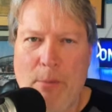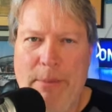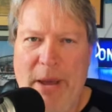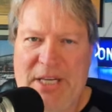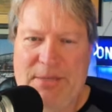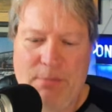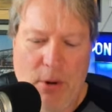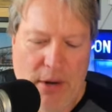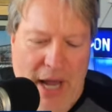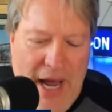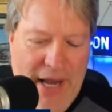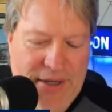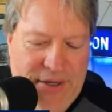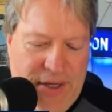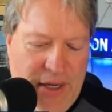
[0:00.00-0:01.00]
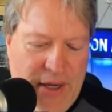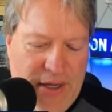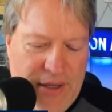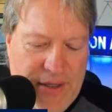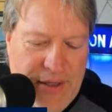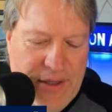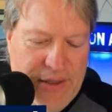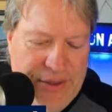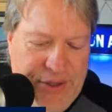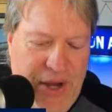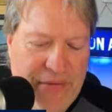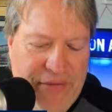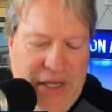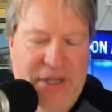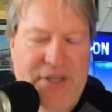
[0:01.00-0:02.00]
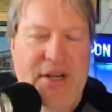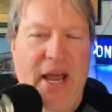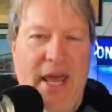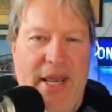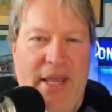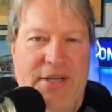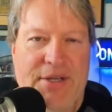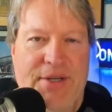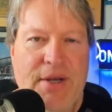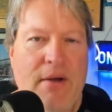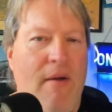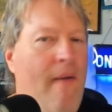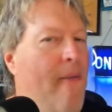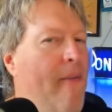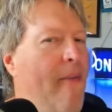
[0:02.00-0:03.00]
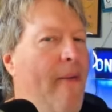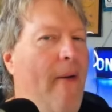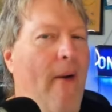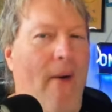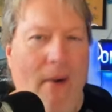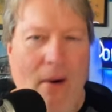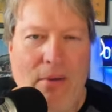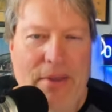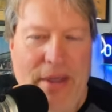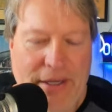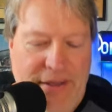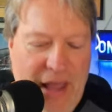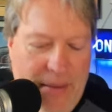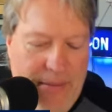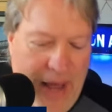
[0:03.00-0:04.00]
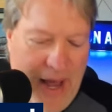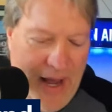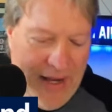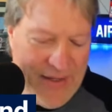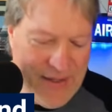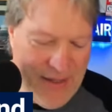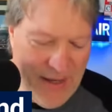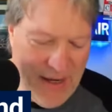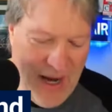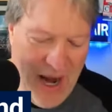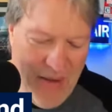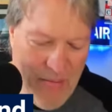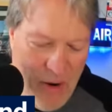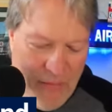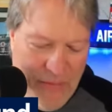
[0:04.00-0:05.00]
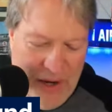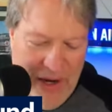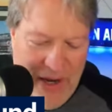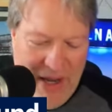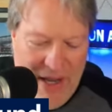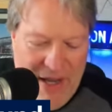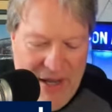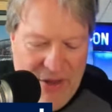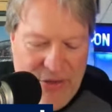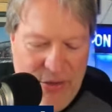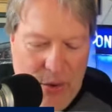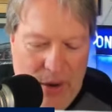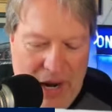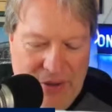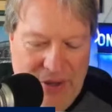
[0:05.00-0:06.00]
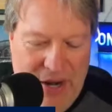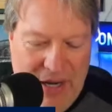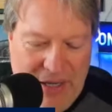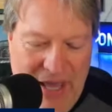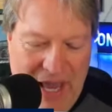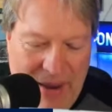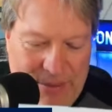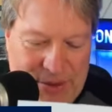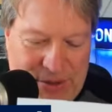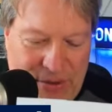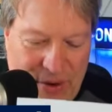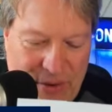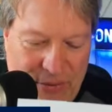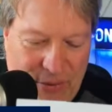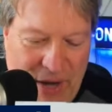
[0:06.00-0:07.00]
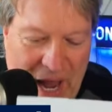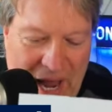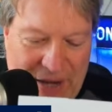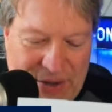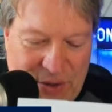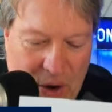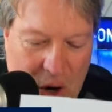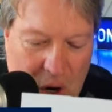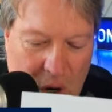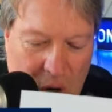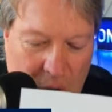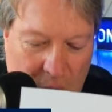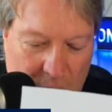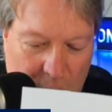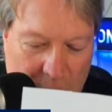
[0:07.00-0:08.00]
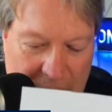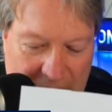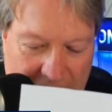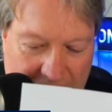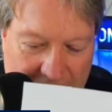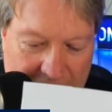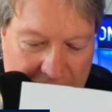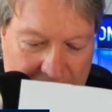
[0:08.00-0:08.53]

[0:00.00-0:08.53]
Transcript: baseball guys, 70s and 80s, all nickname guys. And Murphy throwing out the nicknames for guys already.